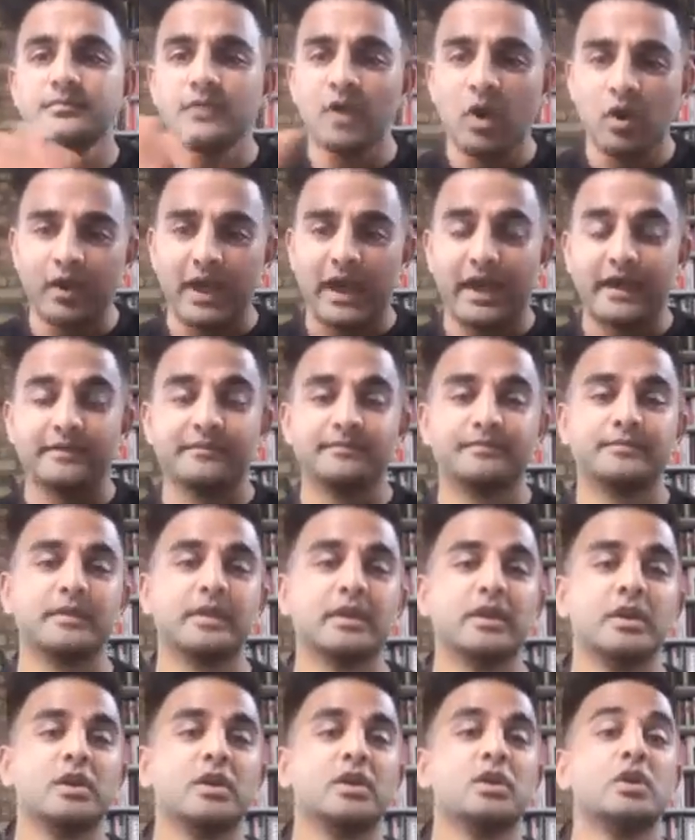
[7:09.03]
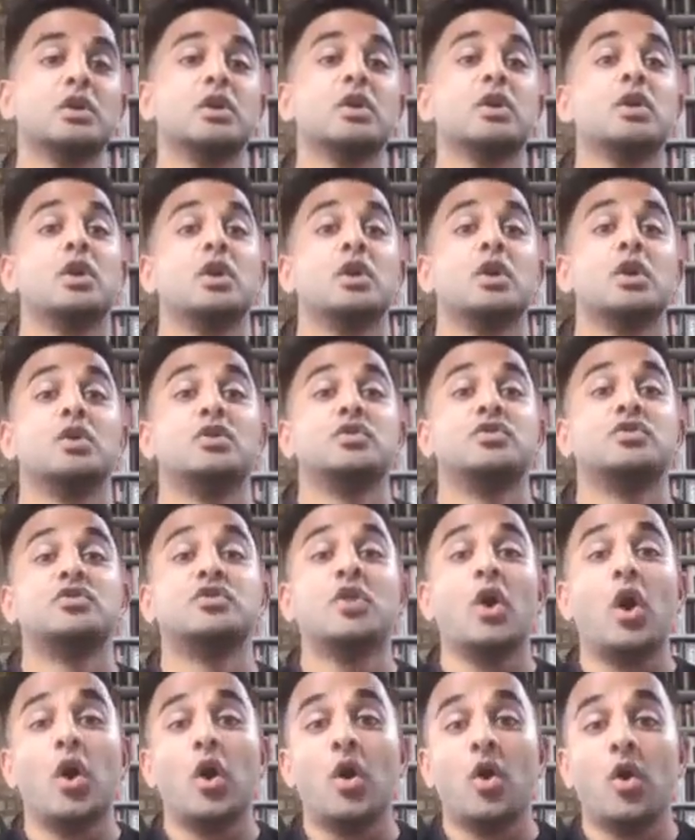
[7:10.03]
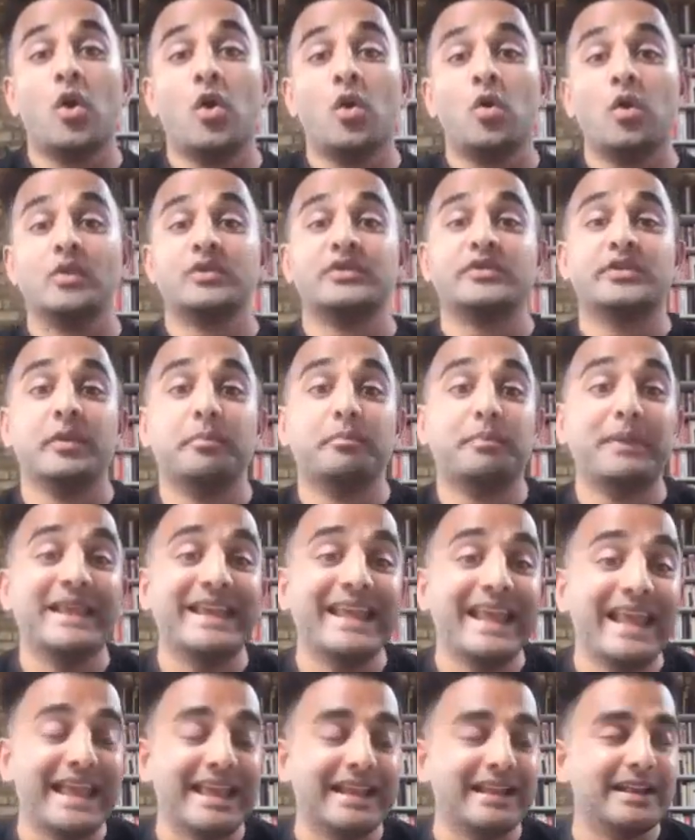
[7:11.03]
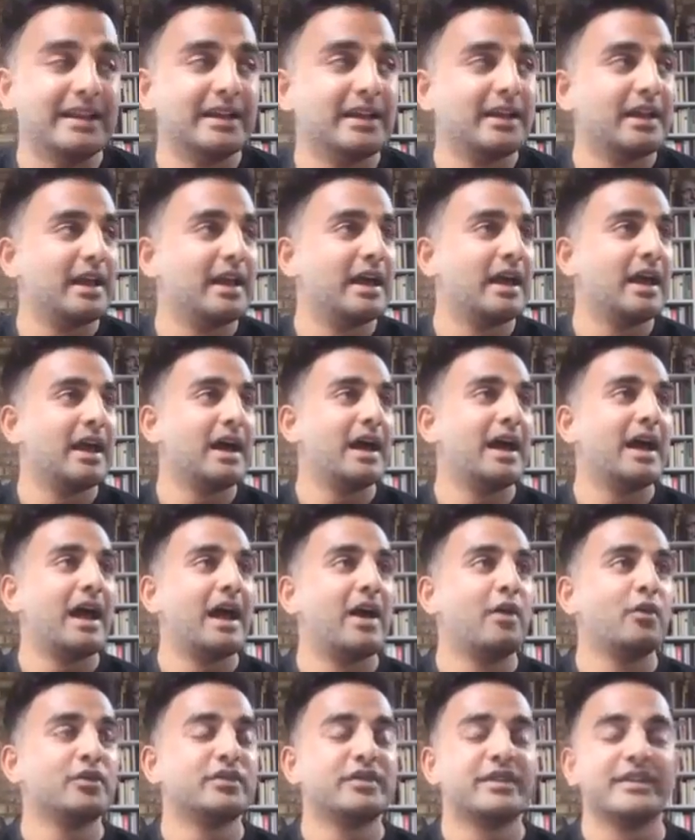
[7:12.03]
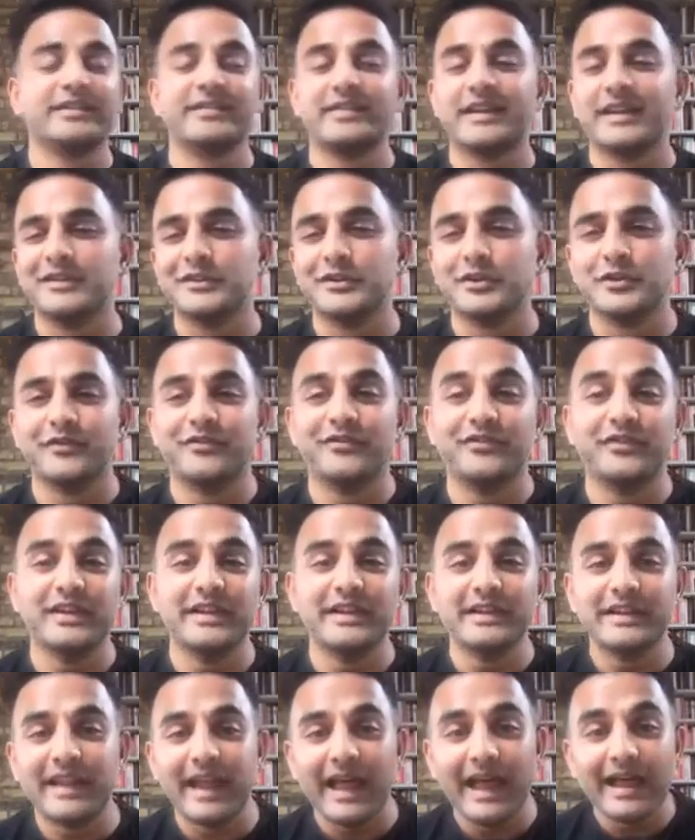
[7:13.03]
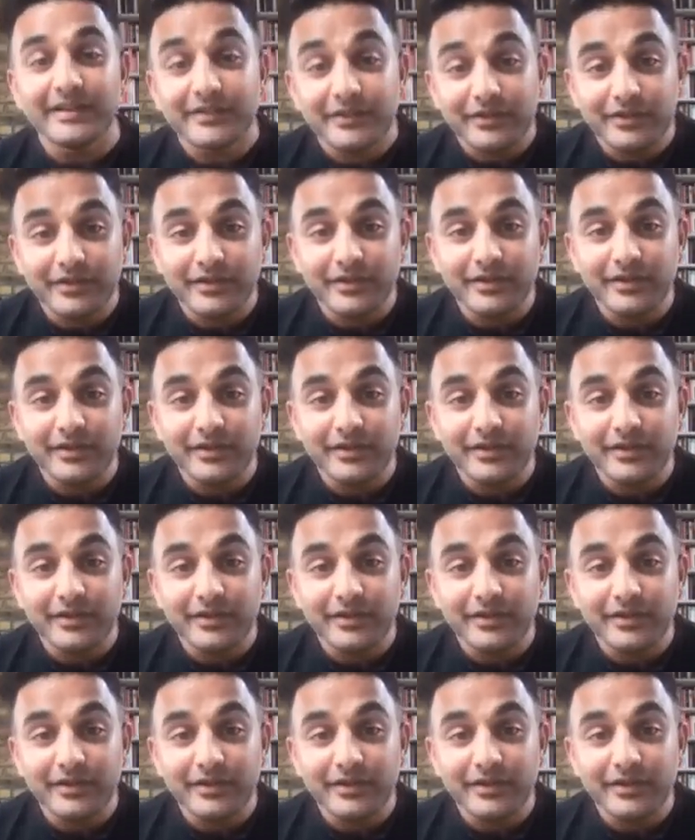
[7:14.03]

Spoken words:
Okay. So to begin, I was going to say a little vignette